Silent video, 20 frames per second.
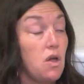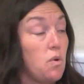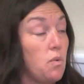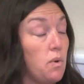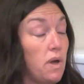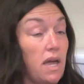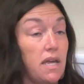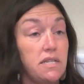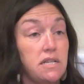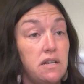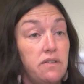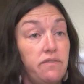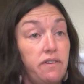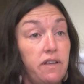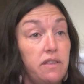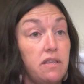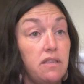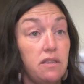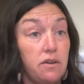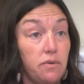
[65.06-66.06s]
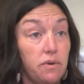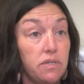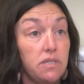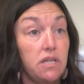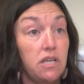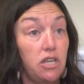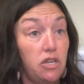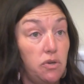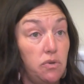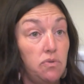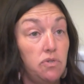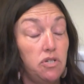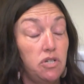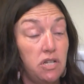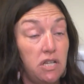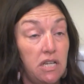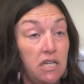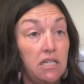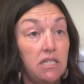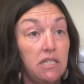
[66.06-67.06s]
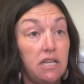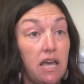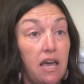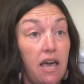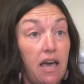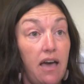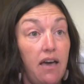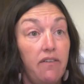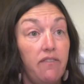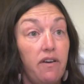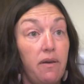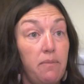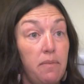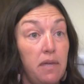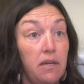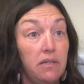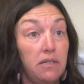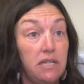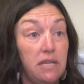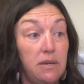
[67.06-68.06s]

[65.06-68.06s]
we identified that there was a huge need to have a milk